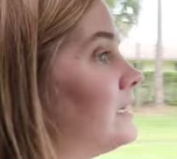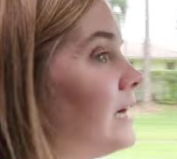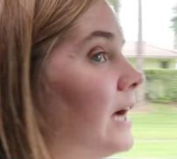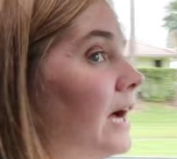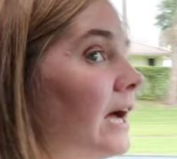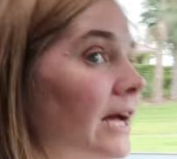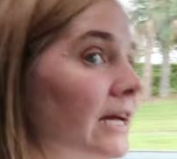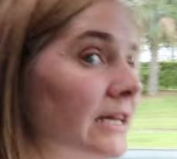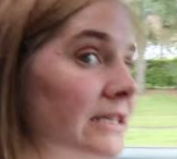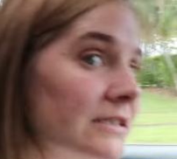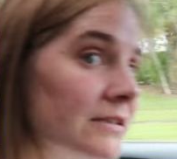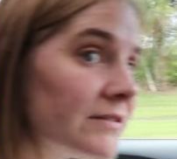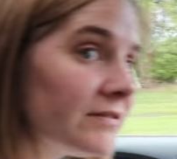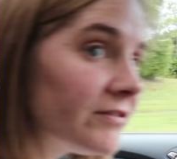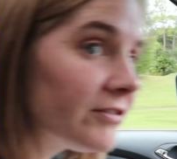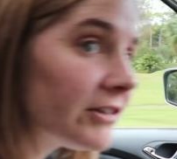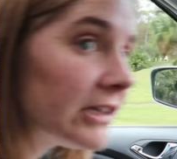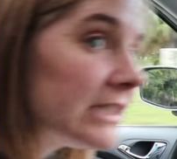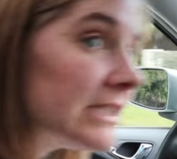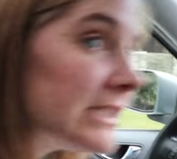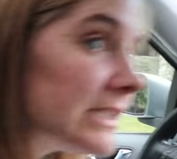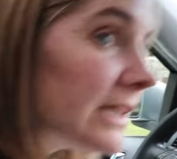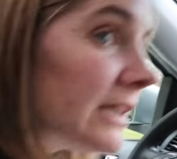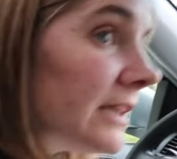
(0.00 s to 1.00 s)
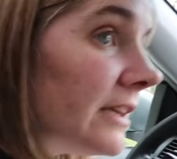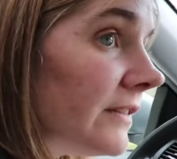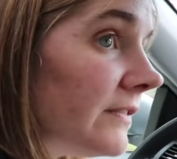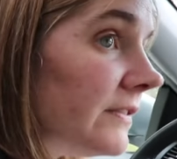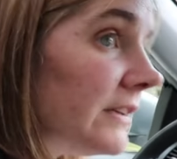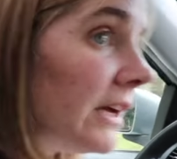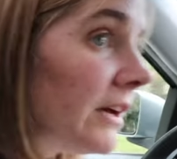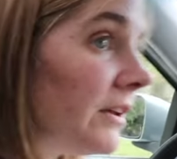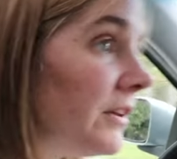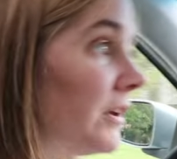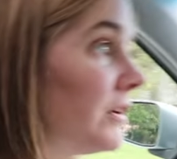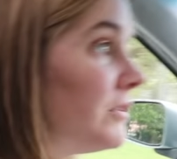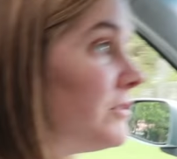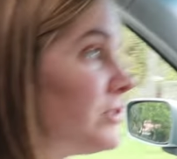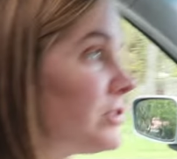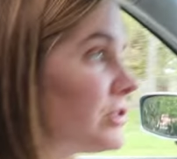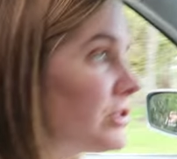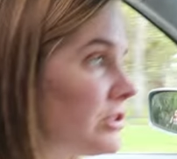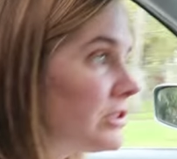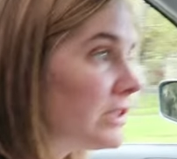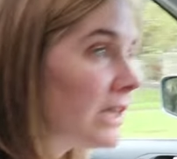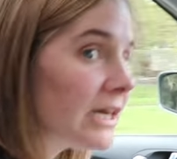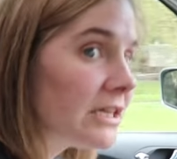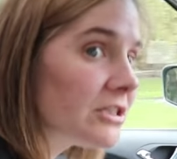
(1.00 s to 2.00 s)
I had some friends that lived down
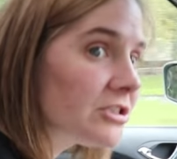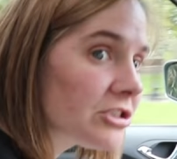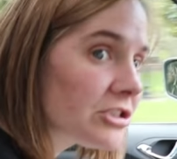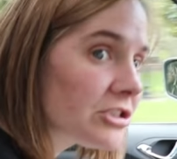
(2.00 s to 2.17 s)
those, that